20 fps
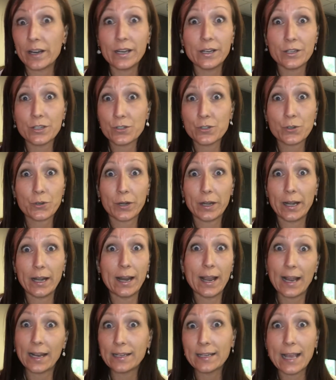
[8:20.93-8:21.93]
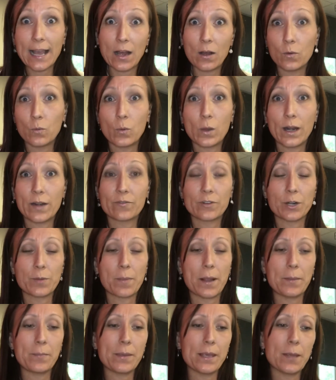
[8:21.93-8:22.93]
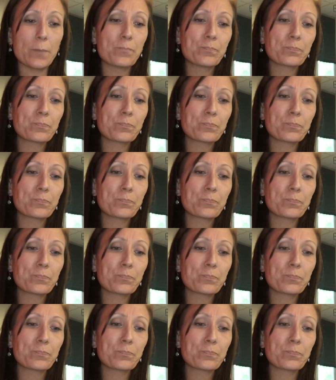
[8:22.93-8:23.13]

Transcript: industry, headcount, whatever it might be.